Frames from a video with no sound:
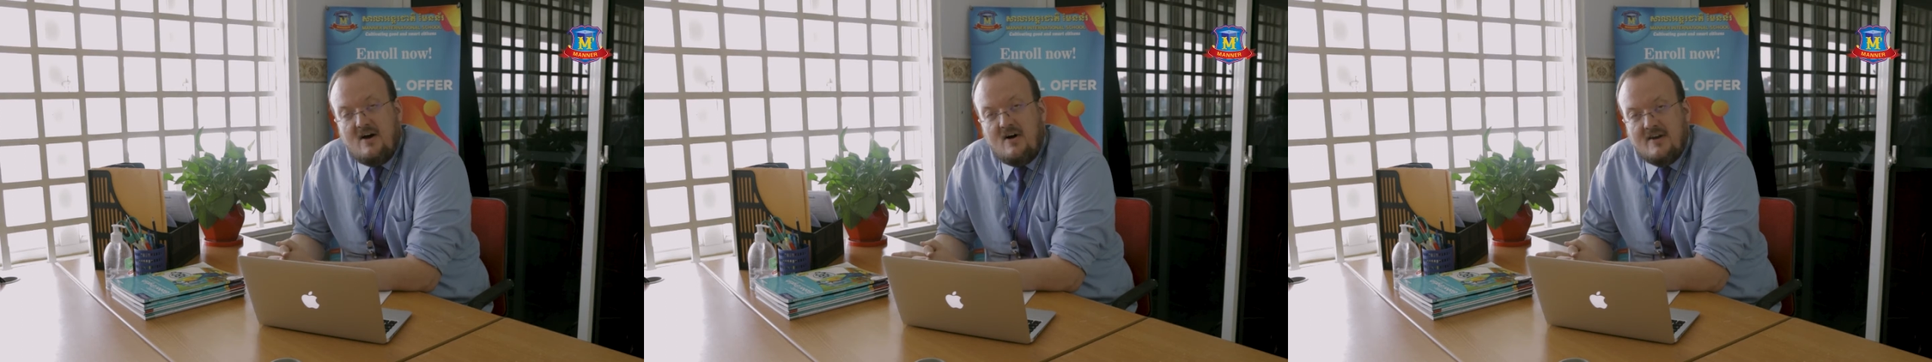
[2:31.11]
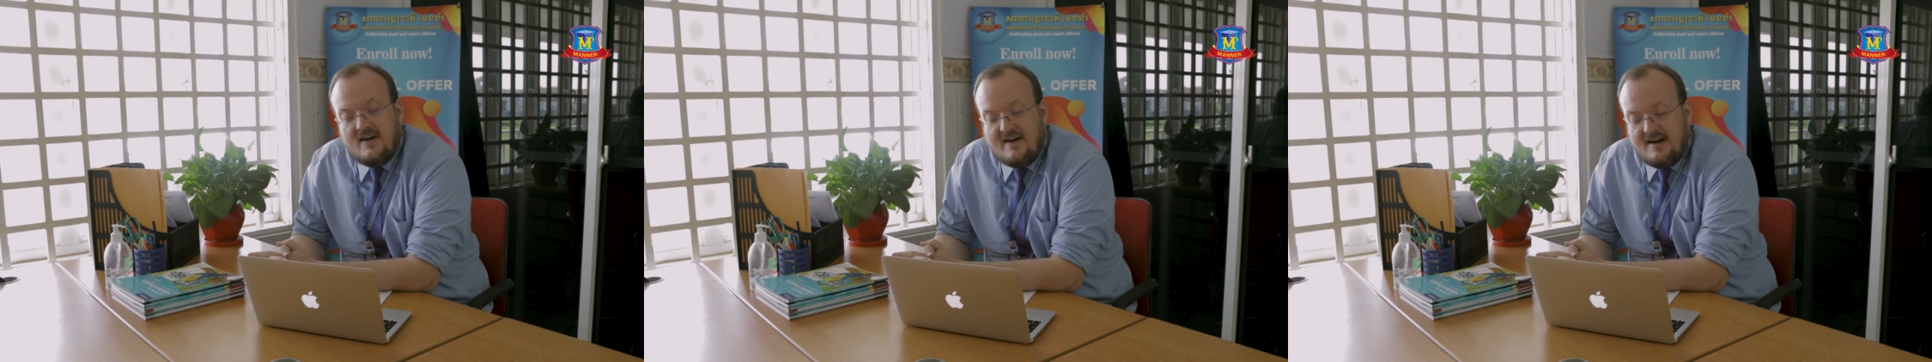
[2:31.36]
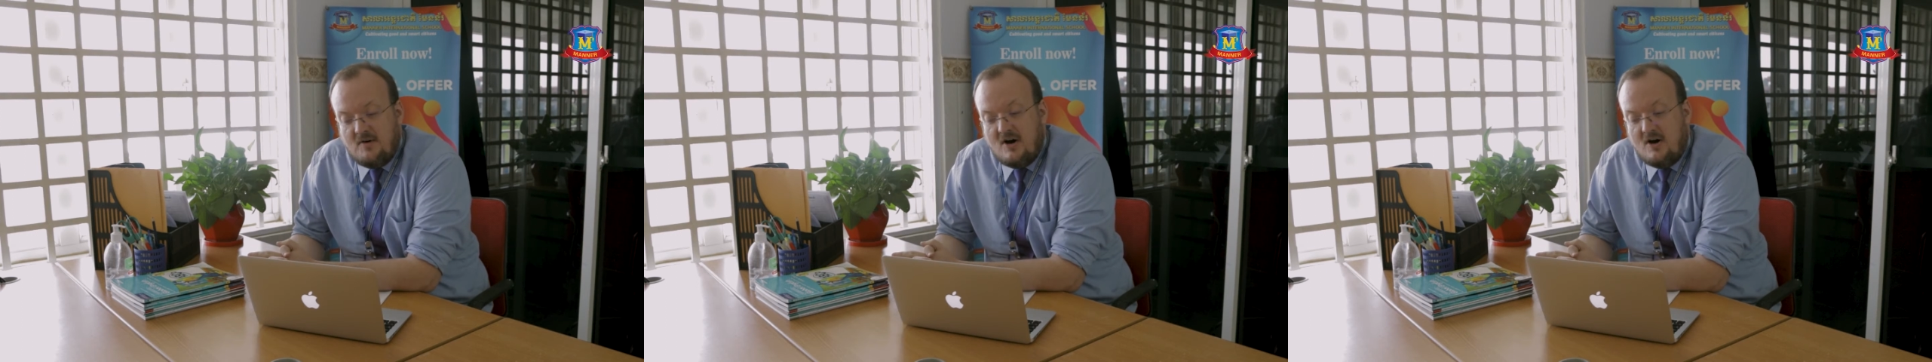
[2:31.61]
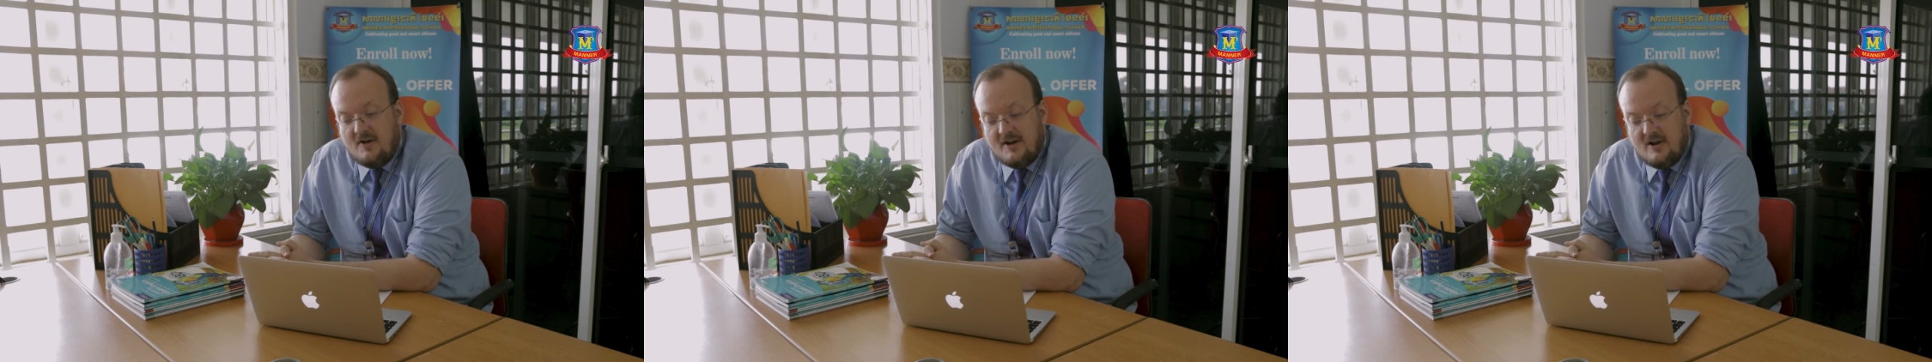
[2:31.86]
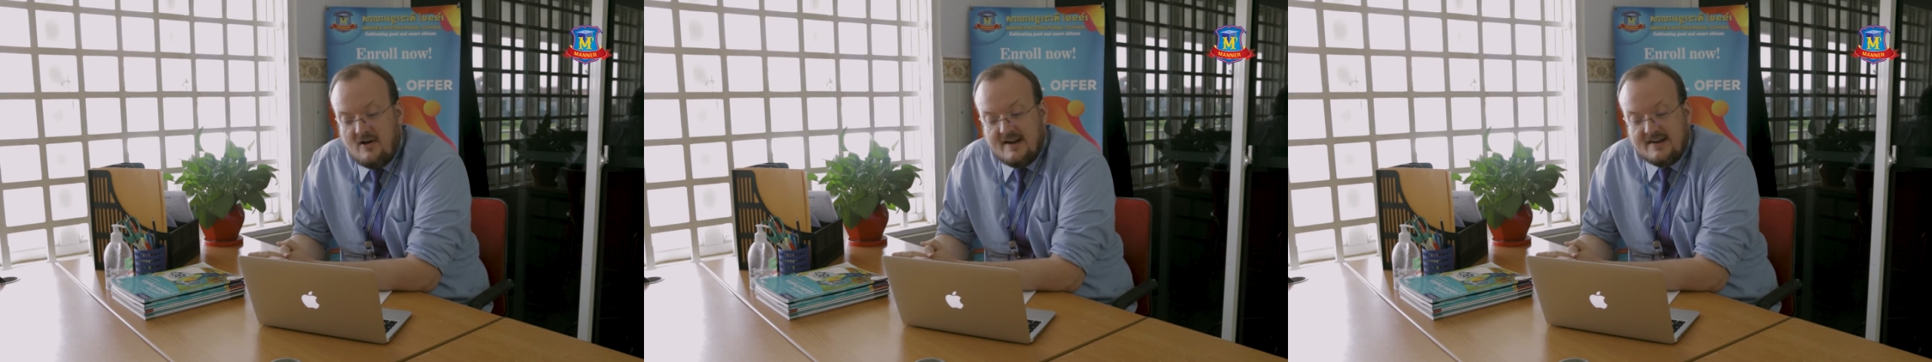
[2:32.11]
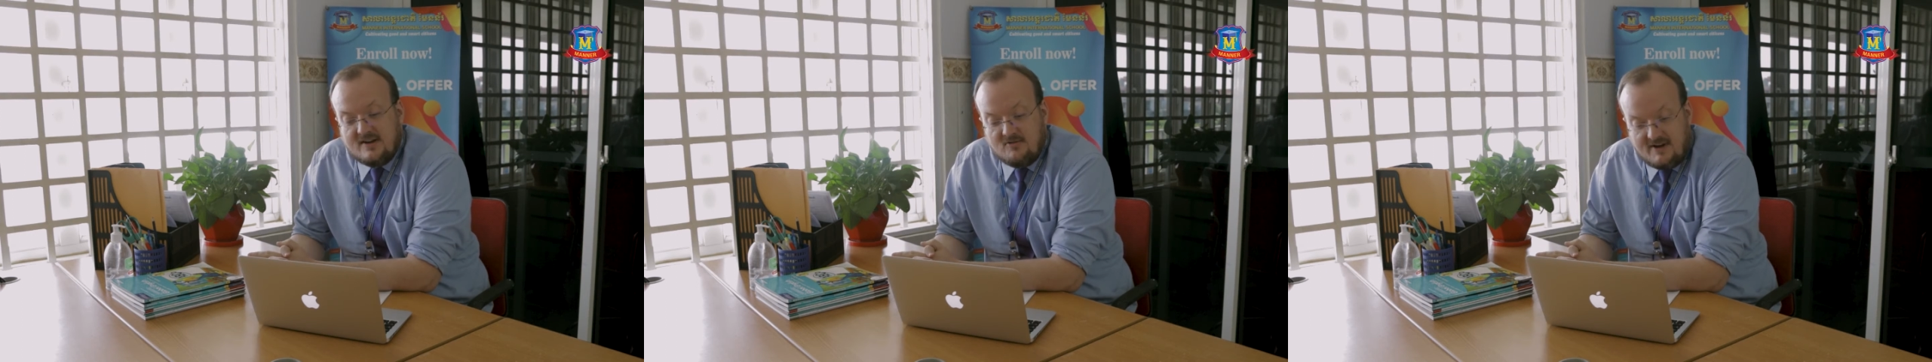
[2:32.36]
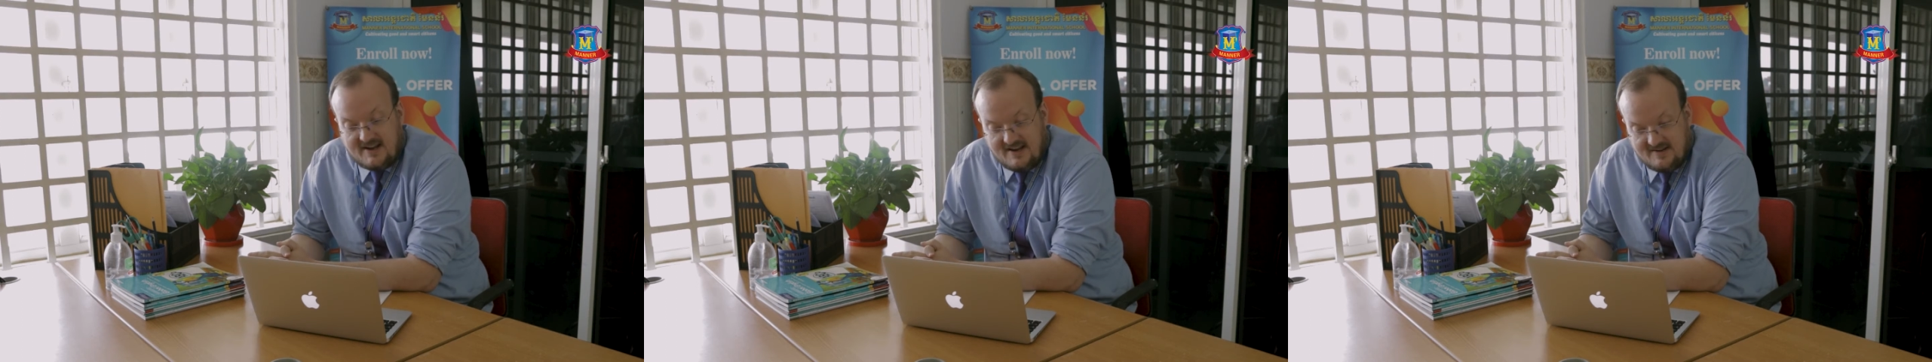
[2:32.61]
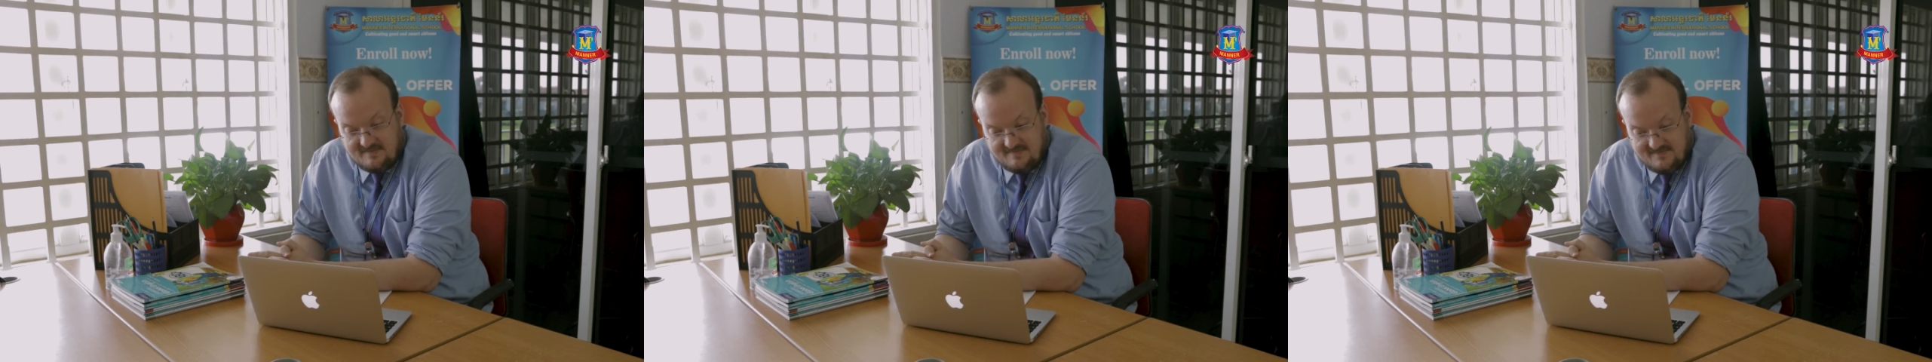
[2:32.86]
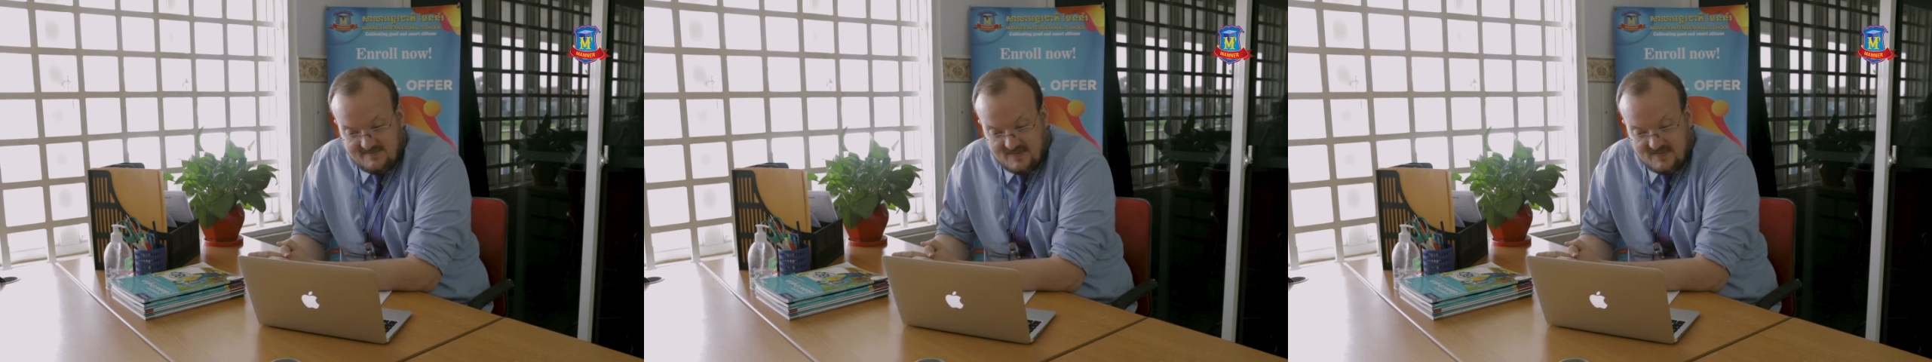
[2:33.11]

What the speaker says: on our online curriculum.